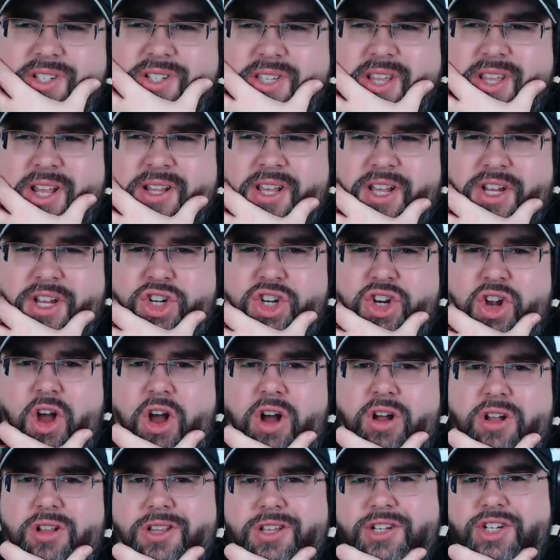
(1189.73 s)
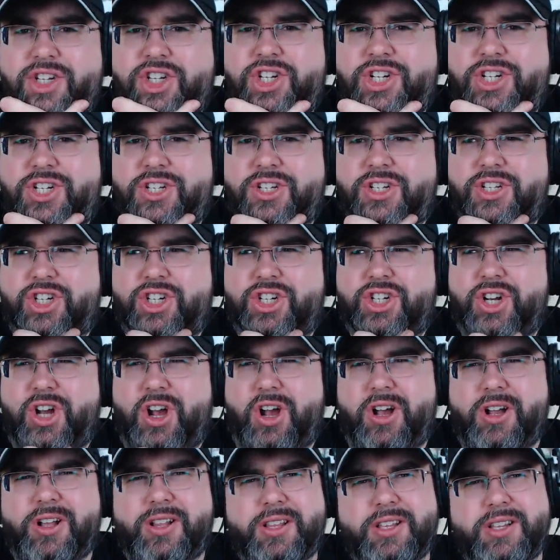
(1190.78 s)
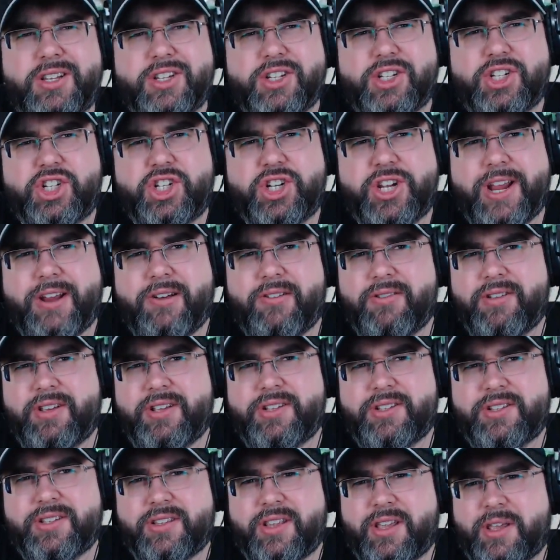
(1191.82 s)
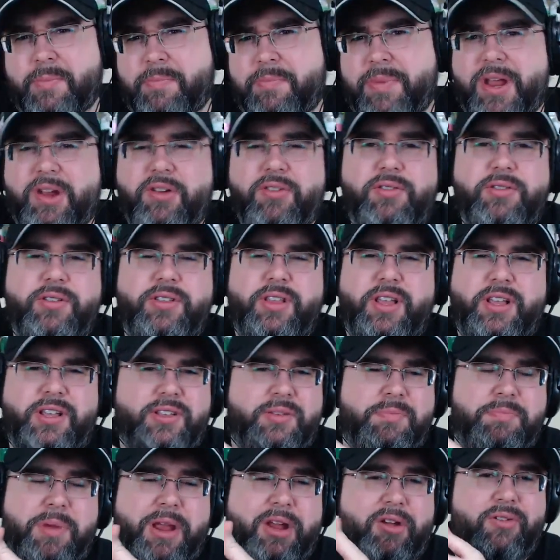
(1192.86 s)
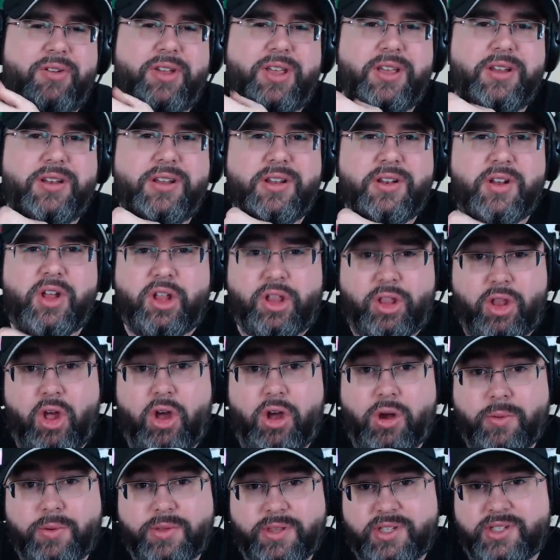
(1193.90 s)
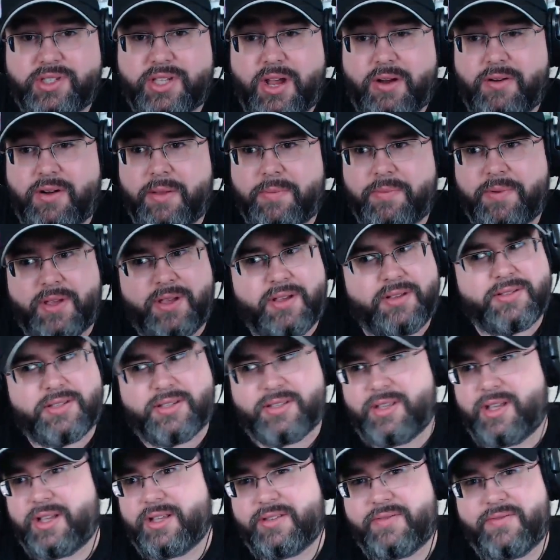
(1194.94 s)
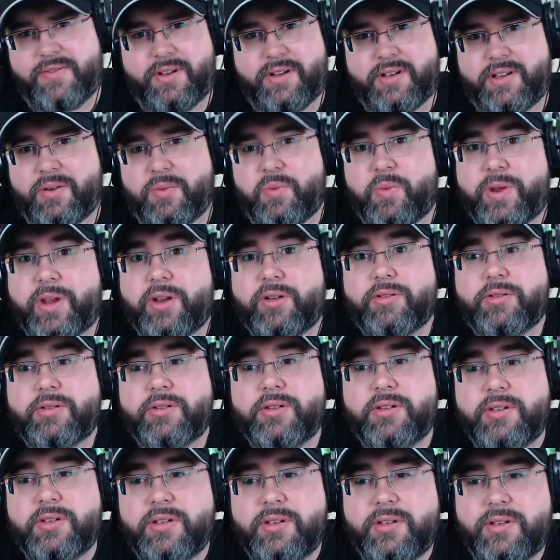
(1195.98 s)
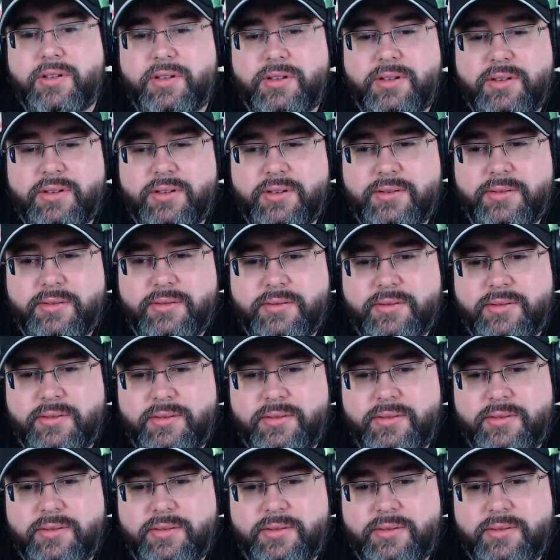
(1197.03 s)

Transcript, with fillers: that like chocolate, chocolate and cherries and like berry, like a berry in it along with the sour IPA. I was like, that's fucking weird. Uh,